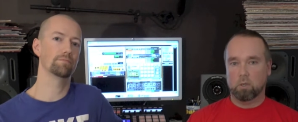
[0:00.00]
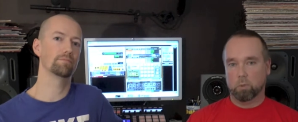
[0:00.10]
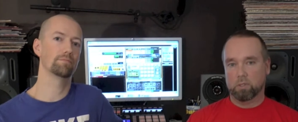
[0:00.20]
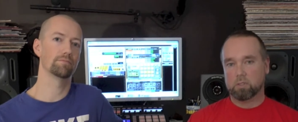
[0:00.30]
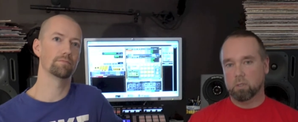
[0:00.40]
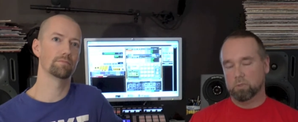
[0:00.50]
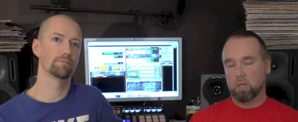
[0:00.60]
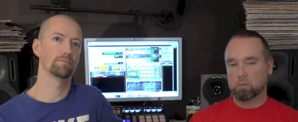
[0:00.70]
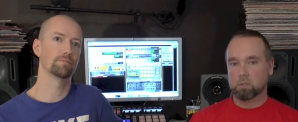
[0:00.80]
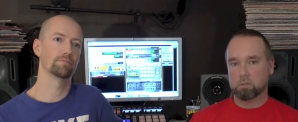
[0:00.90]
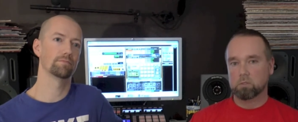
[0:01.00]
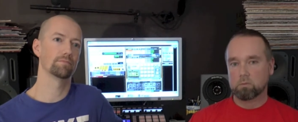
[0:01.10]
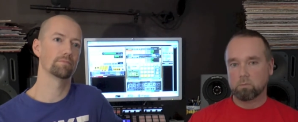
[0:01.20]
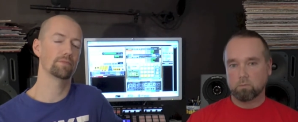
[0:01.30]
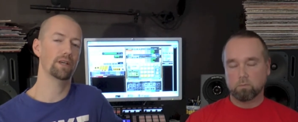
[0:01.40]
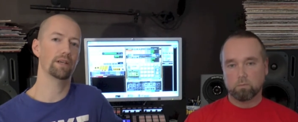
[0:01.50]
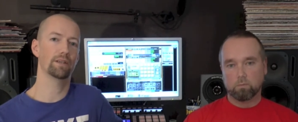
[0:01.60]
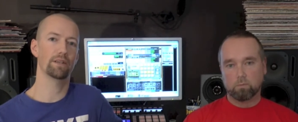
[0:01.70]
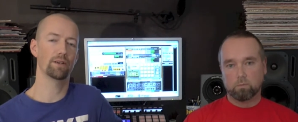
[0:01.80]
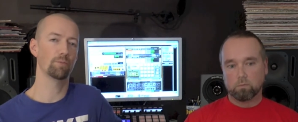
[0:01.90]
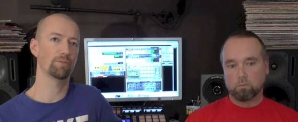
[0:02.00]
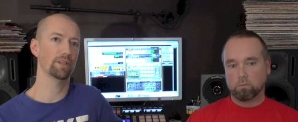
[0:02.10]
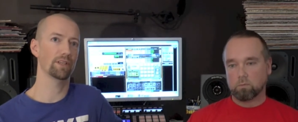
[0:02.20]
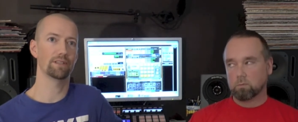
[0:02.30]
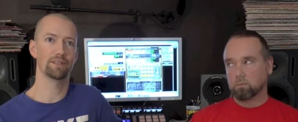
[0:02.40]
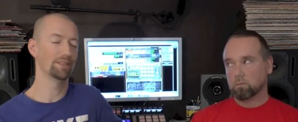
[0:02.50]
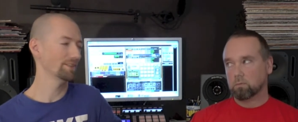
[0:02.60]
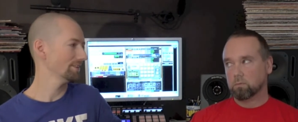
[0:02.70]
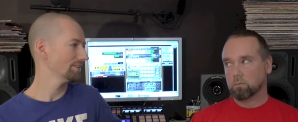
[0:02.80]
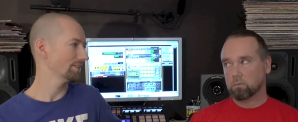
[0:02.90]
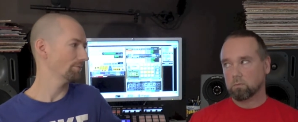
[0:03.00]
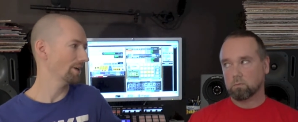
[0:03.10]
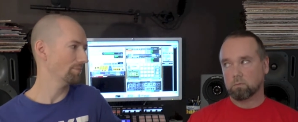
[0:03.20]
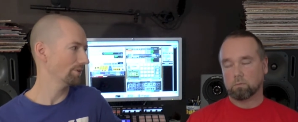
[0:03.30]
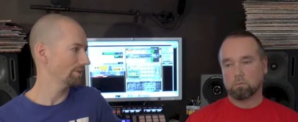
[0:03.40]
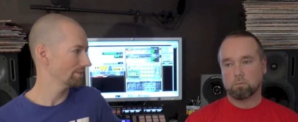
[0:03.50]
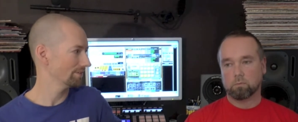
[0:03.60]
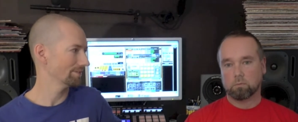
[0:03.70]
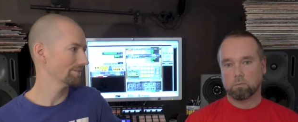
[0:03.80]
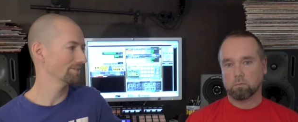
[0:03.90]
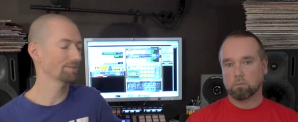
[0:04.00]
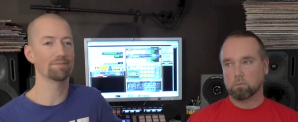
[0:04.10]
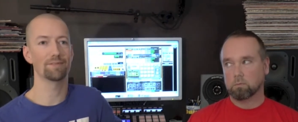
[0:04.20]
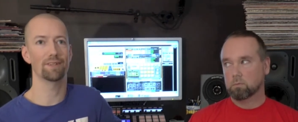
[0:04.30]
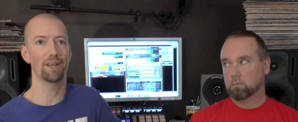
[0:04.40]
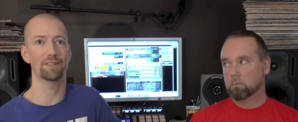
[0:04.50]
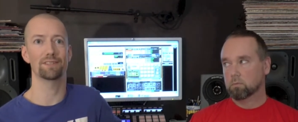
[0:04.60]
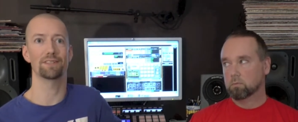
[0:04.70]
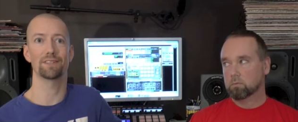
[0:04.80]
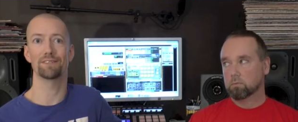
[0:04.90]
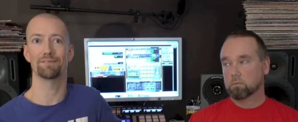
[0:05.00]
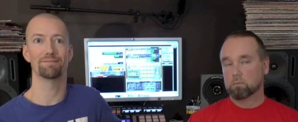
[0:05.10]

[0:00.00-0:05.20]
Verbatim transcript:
Speaker 1: always comes out good. Yeah, and, and
Speaker 2: hopefully some rapper likes it and.